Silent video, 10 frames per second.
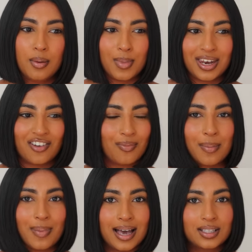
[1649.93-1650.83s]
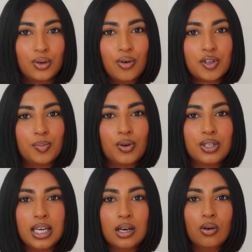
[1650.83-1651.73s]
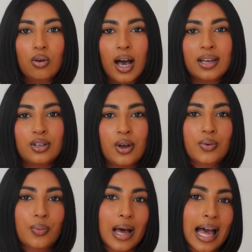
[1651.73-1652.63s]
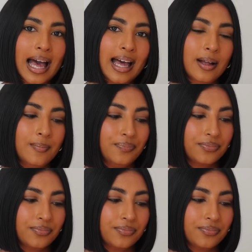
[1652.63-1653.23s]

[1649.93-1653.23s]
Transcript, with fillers: many of my bags crossbody or I don't wear